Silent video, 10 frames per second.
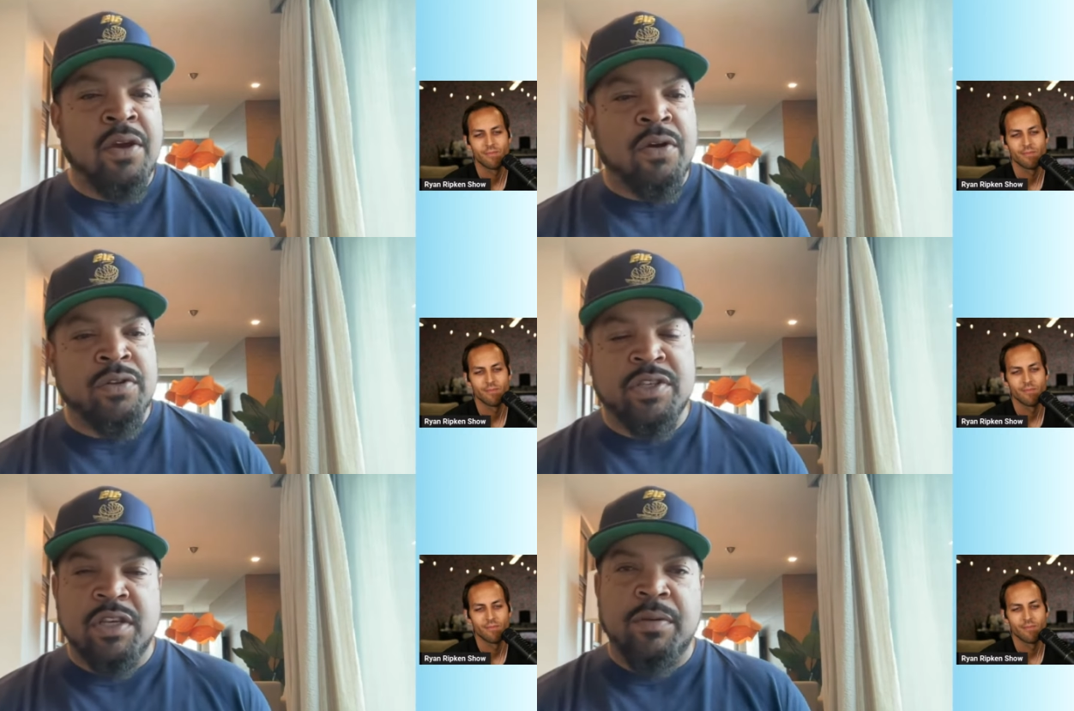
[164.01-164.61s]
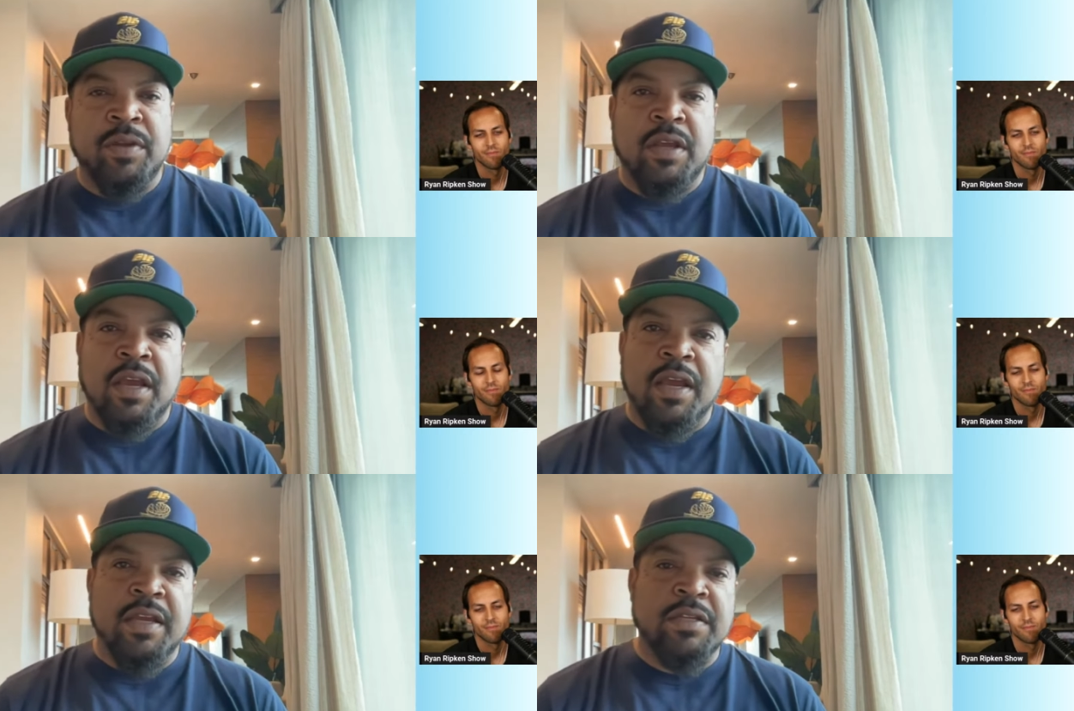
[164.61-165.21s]
Speaker 1: on
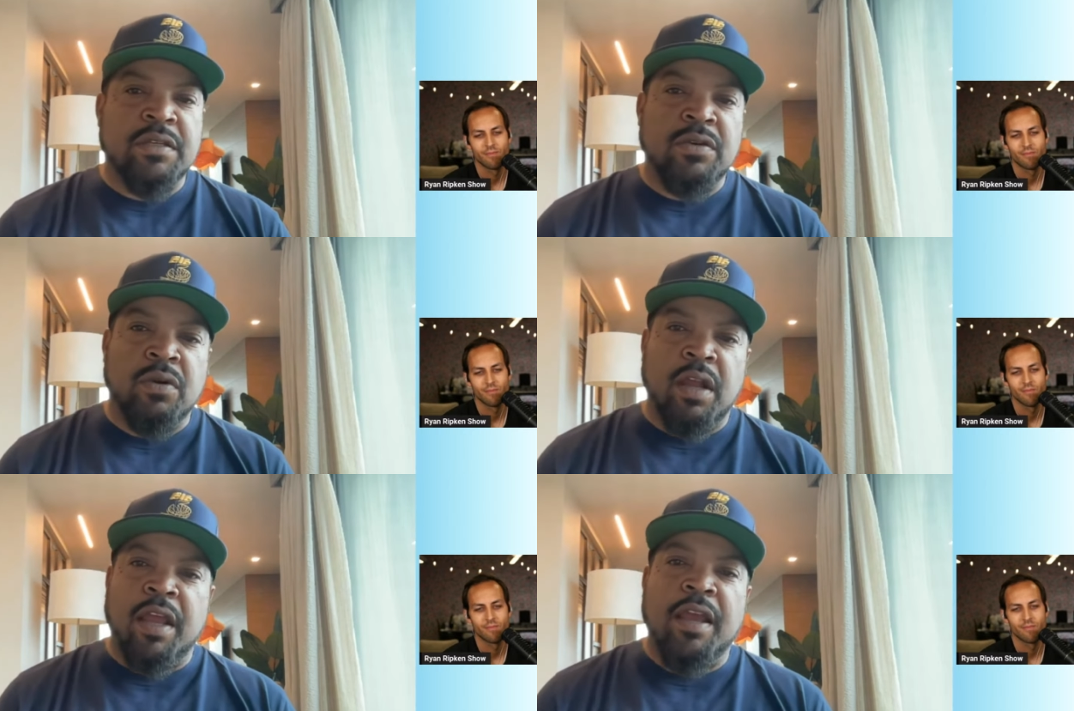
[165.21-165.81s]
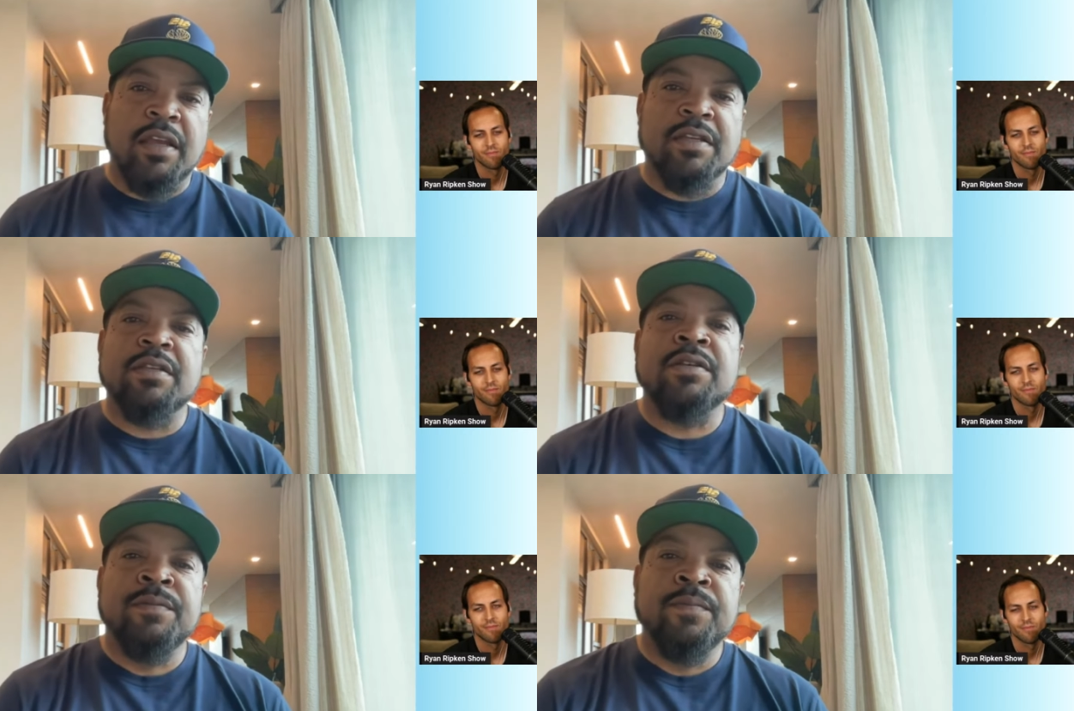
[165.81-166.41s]
CBS or X.